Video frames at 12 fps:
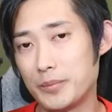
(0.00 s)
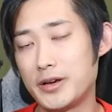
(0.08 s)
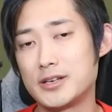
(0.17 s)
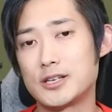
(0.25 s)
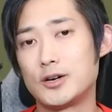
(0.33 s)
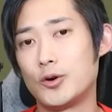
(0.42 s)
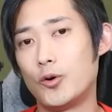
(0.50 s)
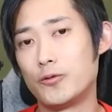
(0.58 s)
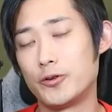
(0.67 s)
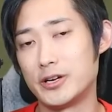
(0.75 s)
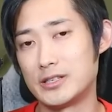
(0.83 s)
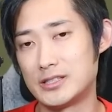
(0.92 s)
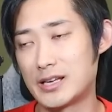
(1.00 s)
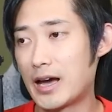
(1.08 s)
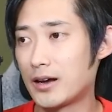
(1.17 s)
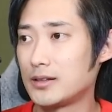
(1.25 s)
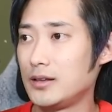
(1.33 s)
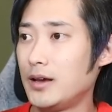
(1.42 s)
because I'll go over
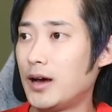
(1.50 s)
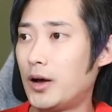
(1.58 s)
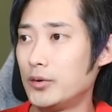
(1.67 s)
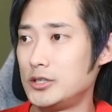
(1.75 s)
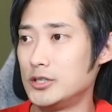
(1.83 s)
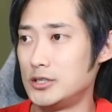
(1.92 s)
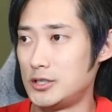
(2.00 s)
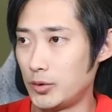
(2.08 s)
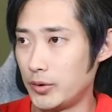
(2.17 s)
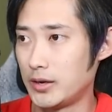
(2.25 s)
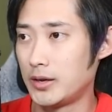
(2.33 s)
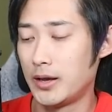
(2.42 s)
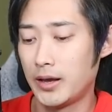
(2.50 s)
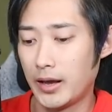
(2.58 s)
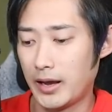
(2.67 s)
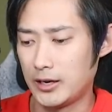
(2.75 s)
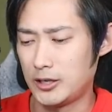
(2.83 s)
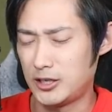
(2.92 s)
exactly how to do it. And